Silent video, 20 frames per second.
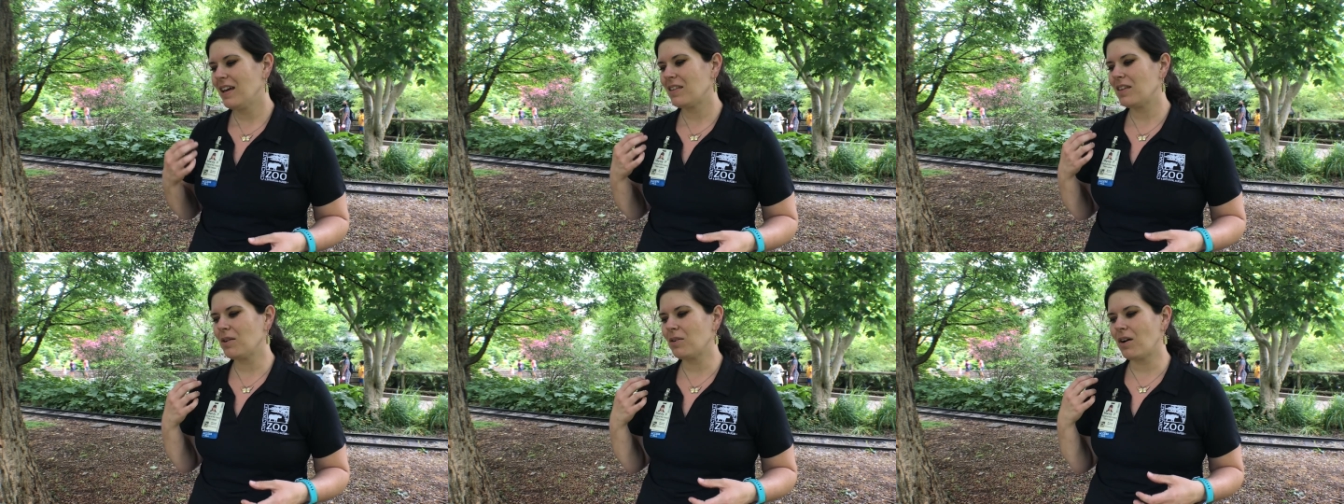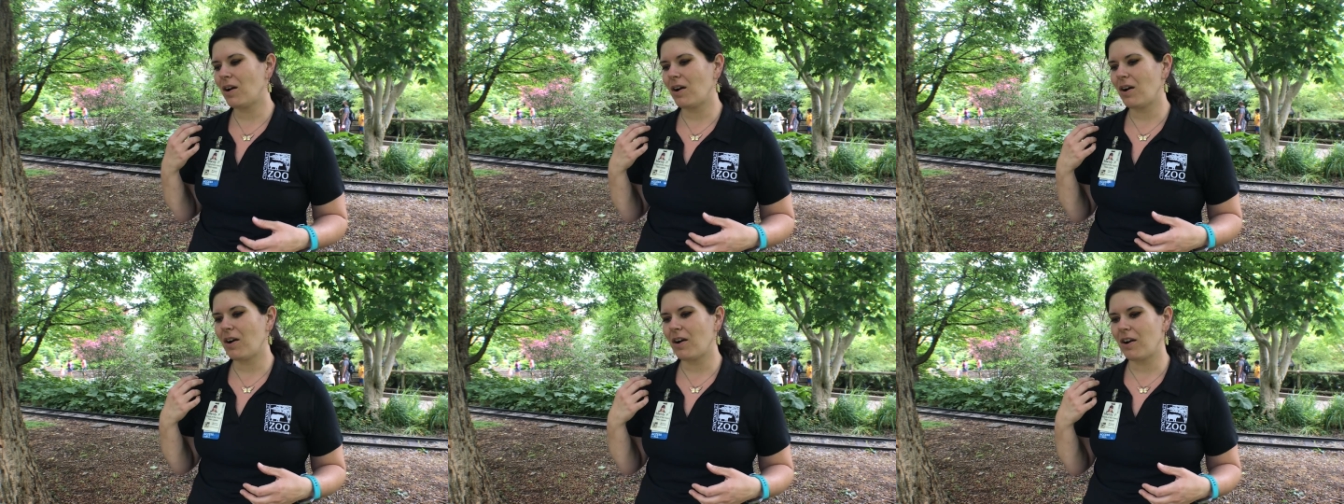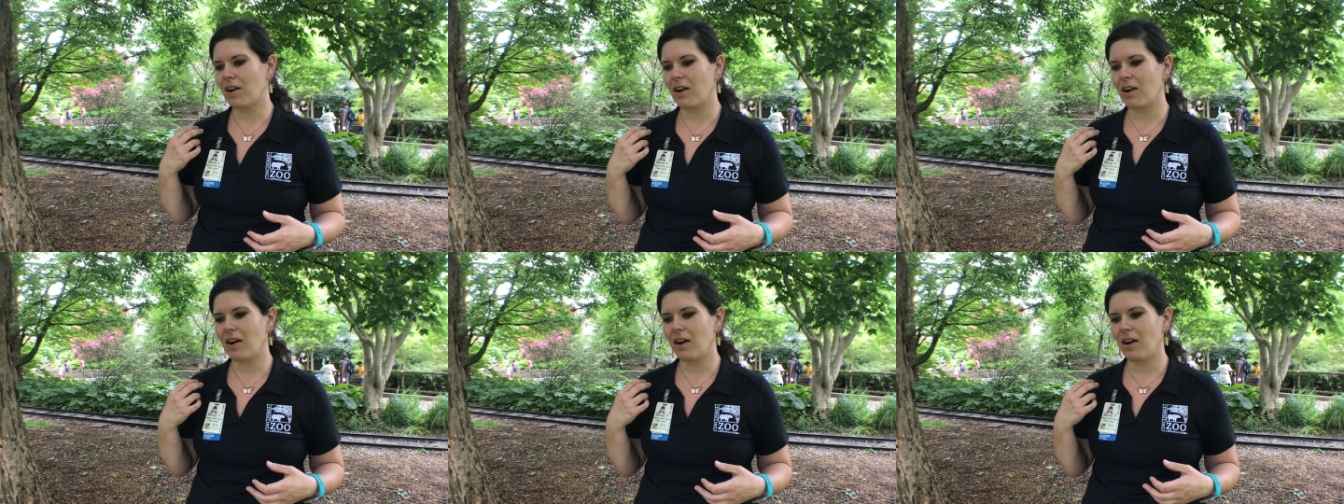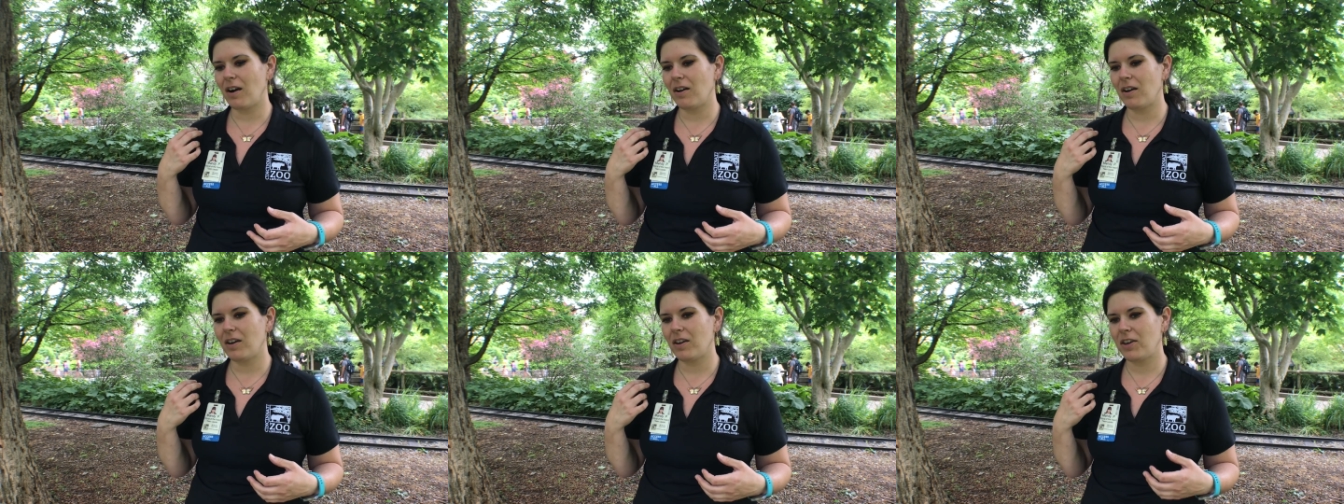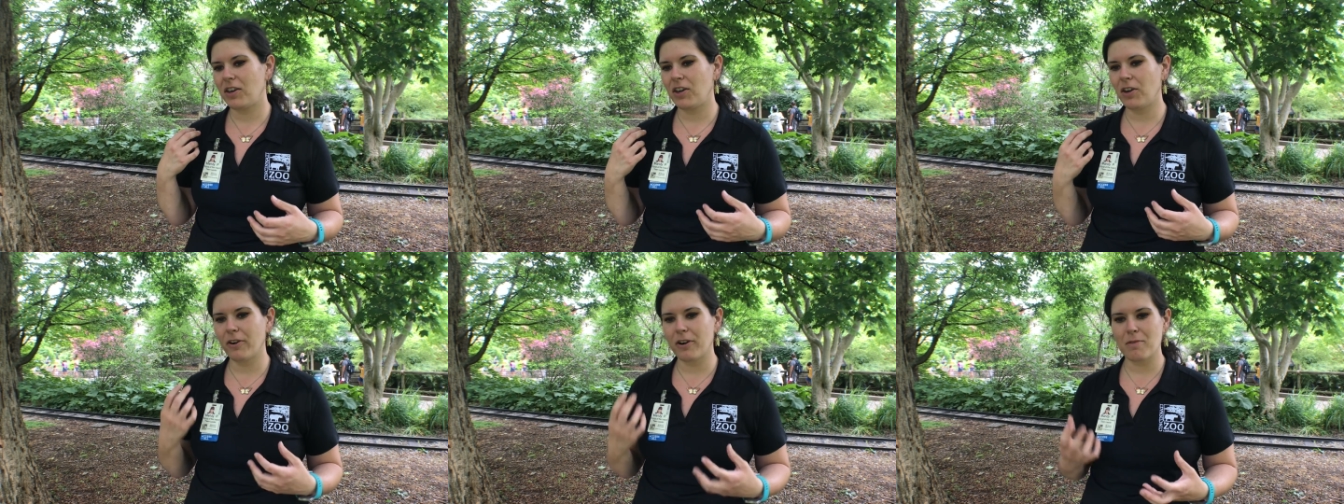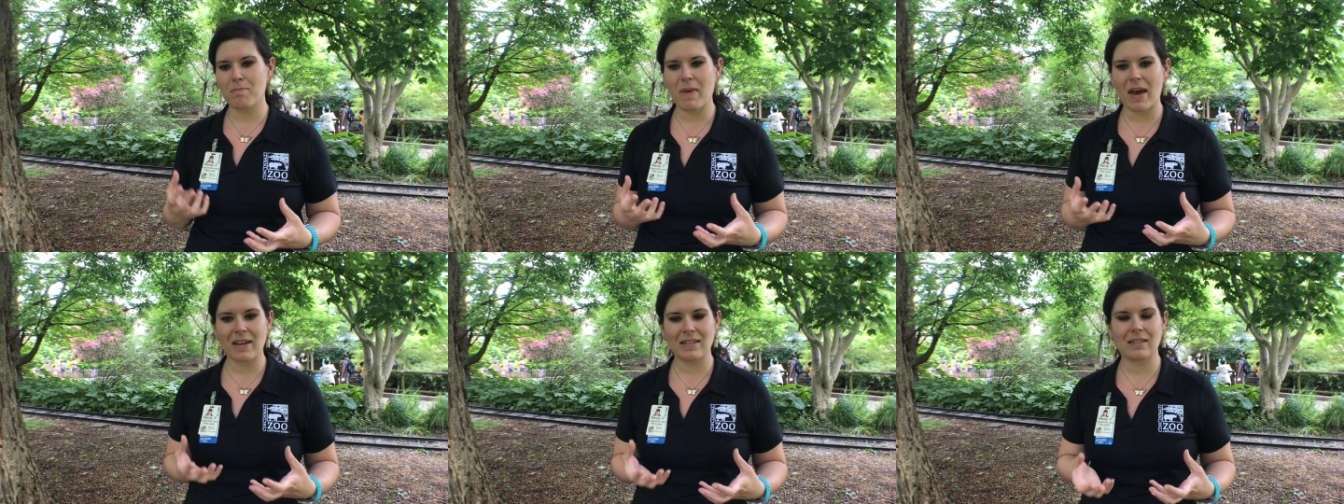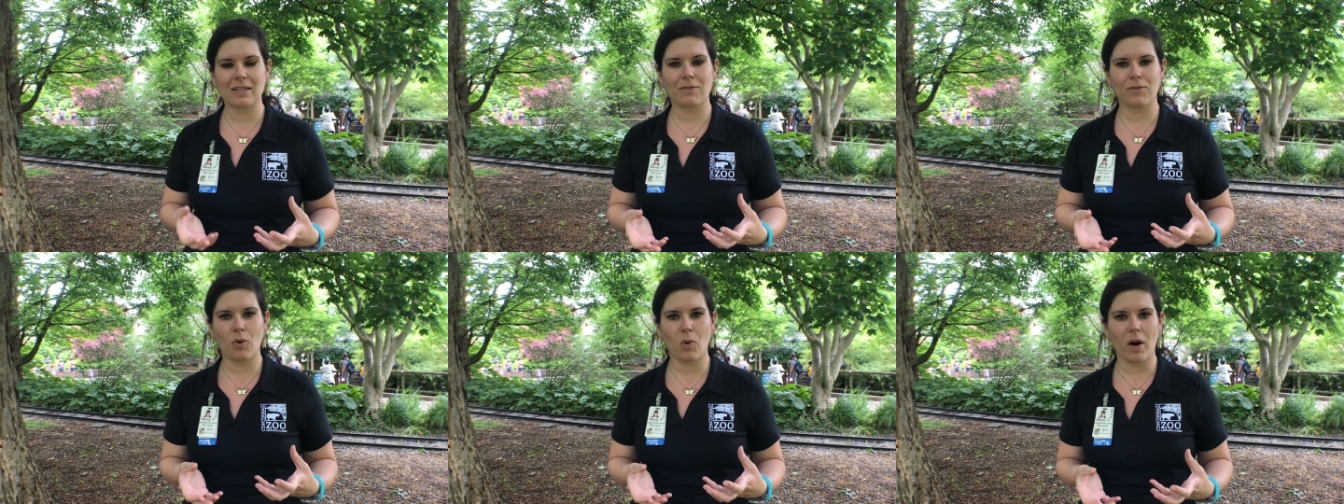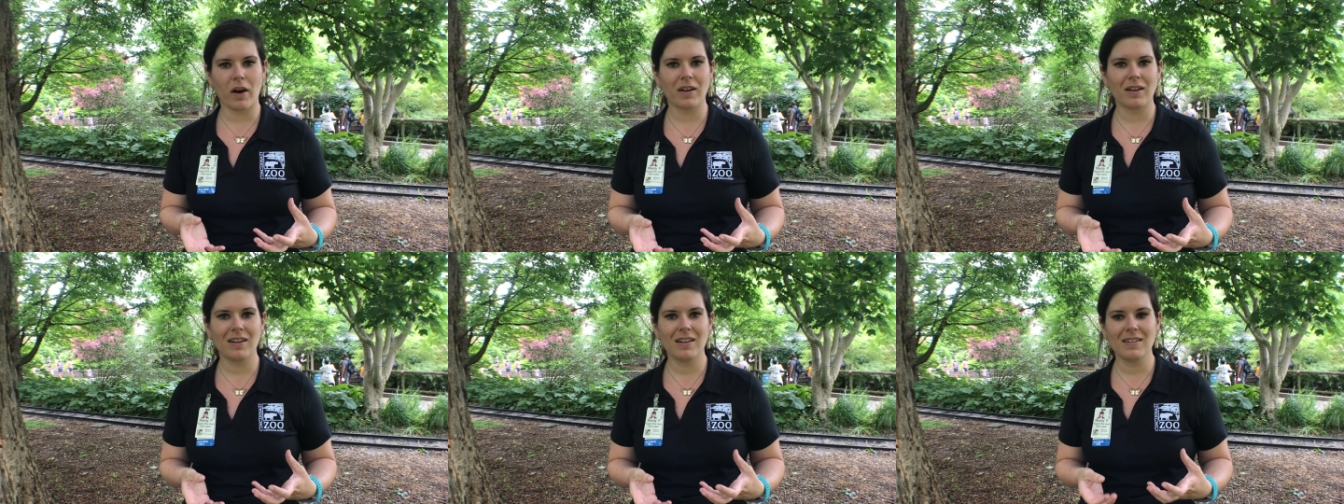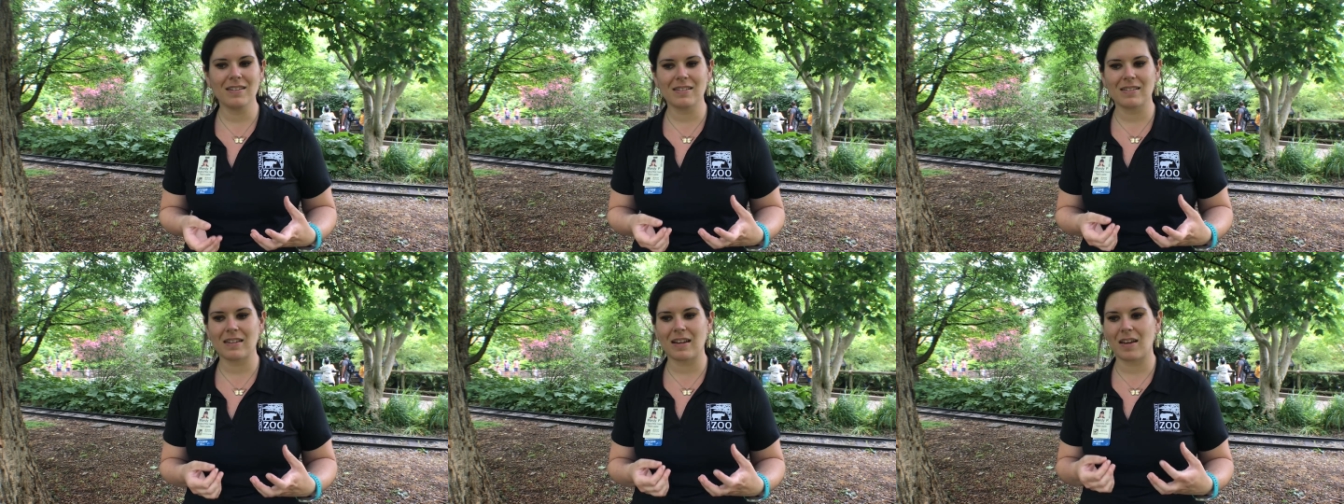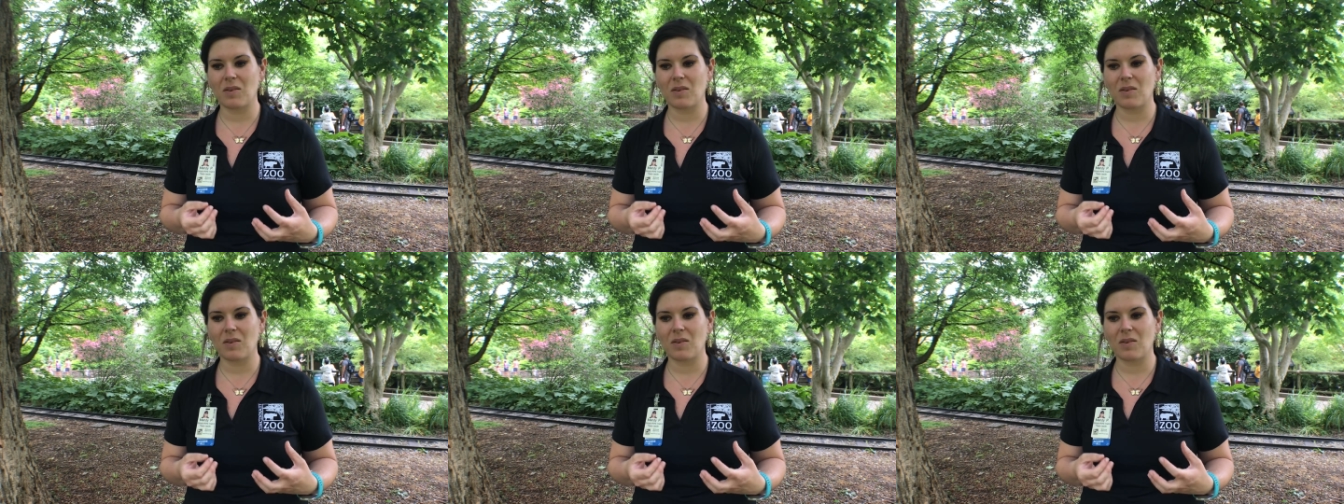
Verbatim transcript: They are here in massive quantities,